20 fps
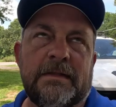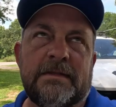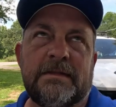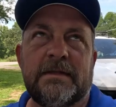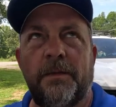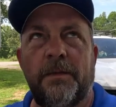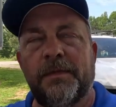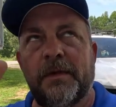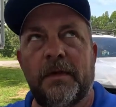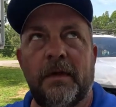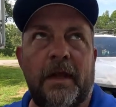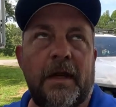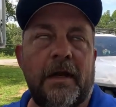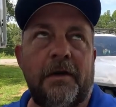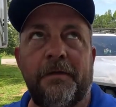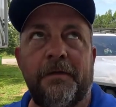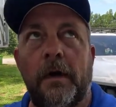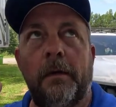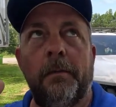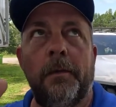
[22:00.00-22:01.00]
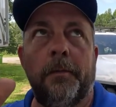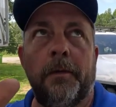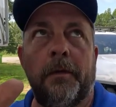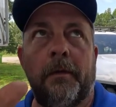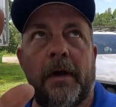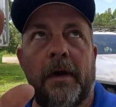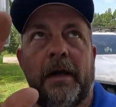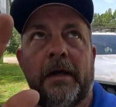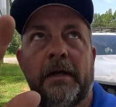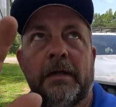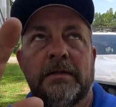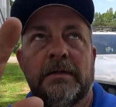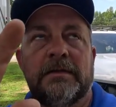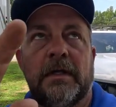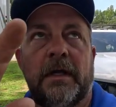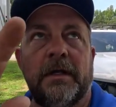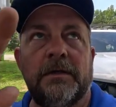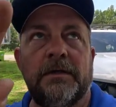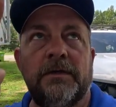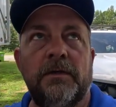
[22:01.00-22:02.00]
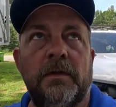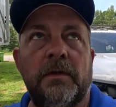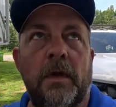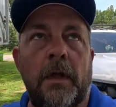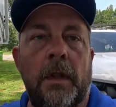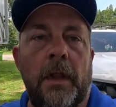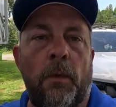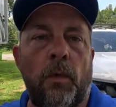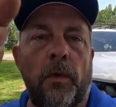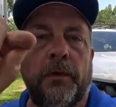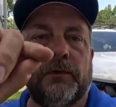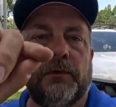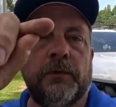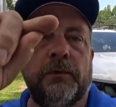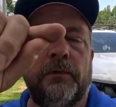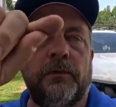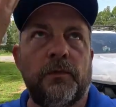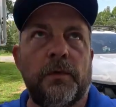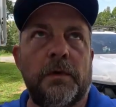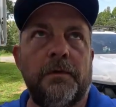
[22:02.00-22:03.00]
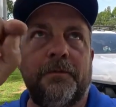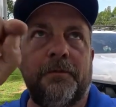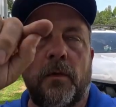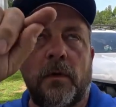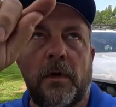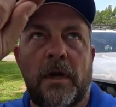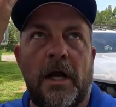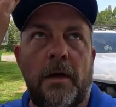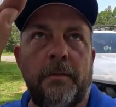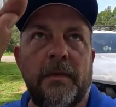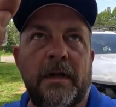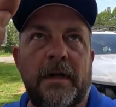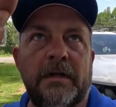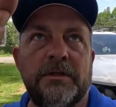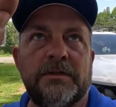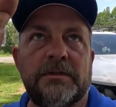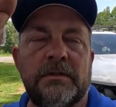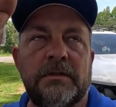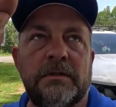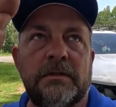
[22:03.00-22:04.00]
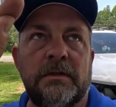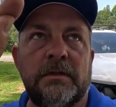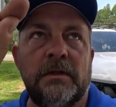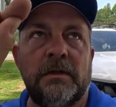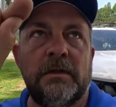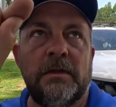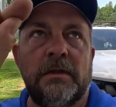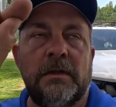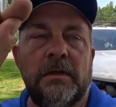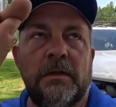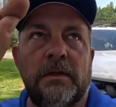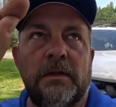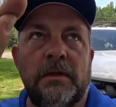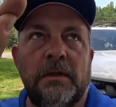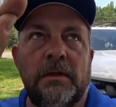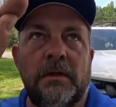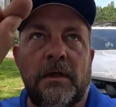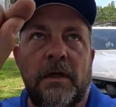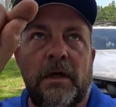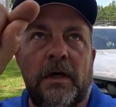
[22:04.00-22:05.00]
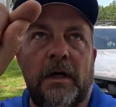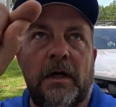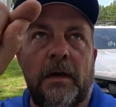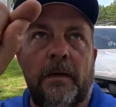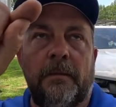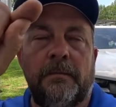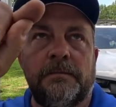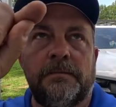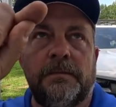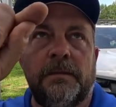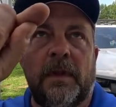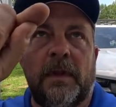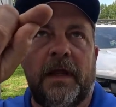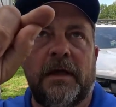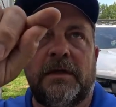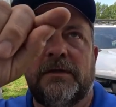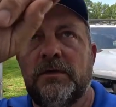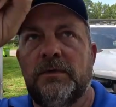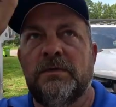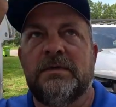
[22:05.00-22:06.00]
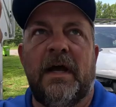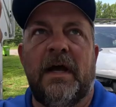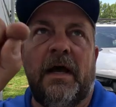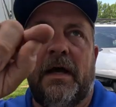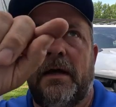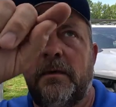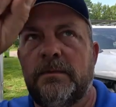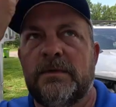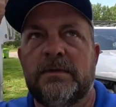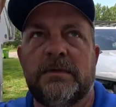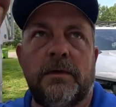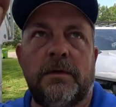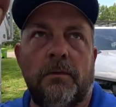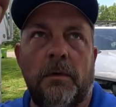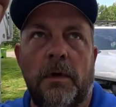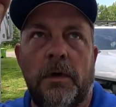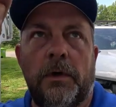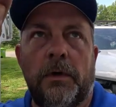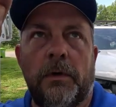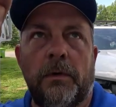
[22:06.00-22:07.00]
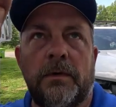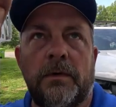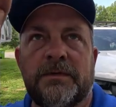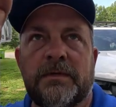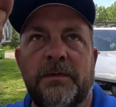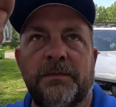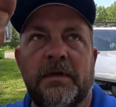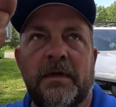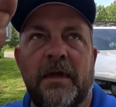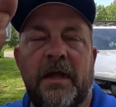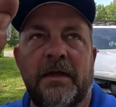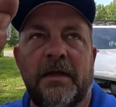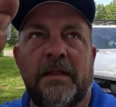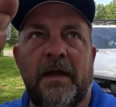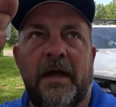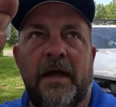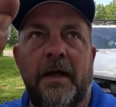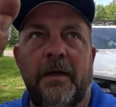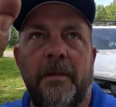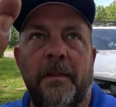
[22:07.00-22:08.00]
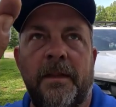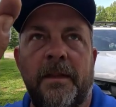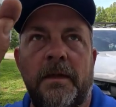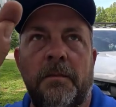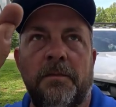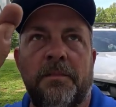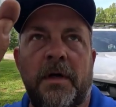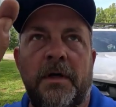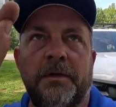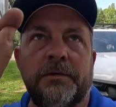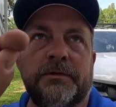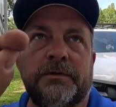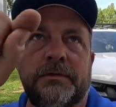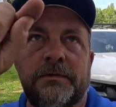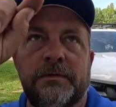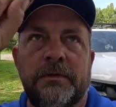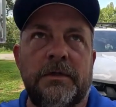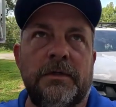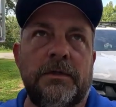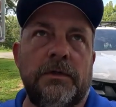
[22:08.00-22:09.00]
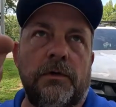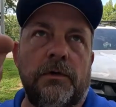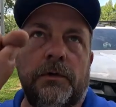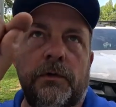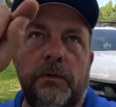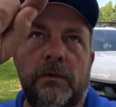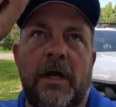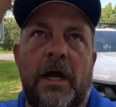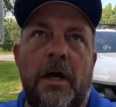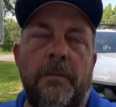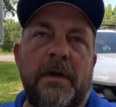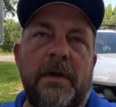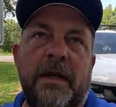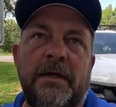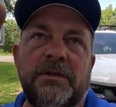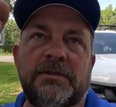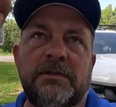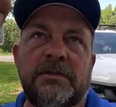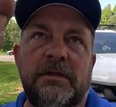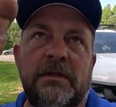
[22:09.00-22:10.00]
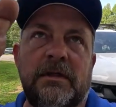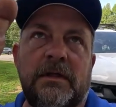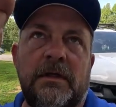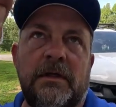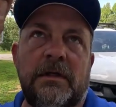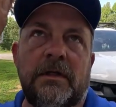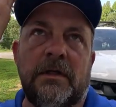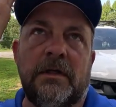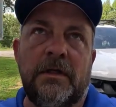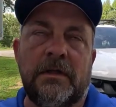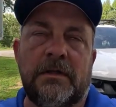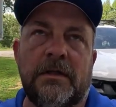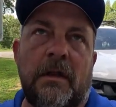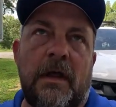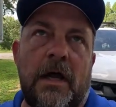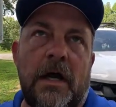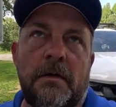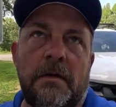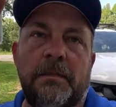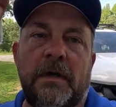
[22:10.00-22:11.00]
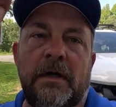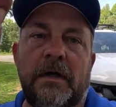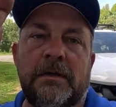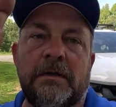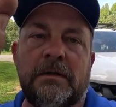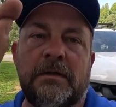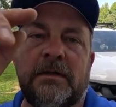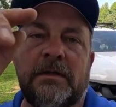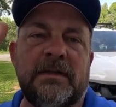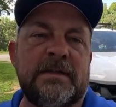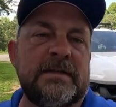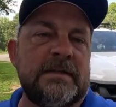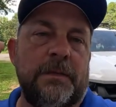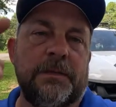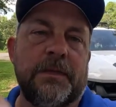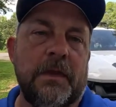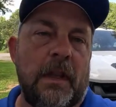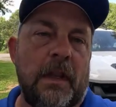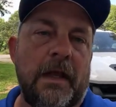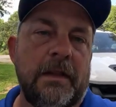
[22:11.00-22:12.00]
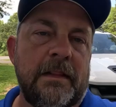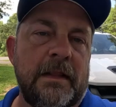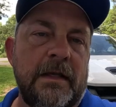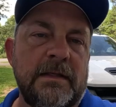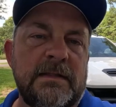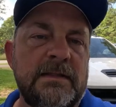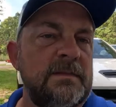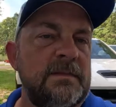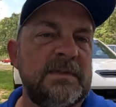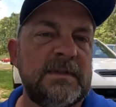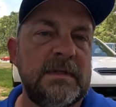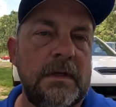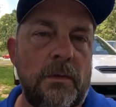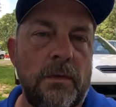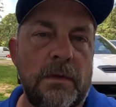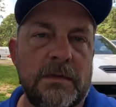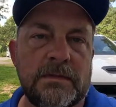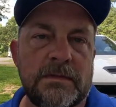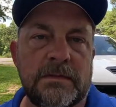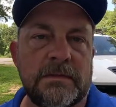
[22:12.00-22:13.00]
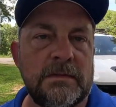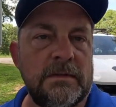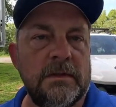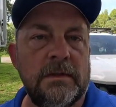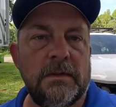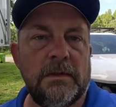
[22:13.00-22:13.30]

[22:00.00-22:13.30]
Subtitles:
It's something like, if I remember right, it's like do the 1, 2, 3, 4 combination like 2 times in a row or something like that, and then punch your new combination in and hit the lock button. It's something like that. It's some sequence.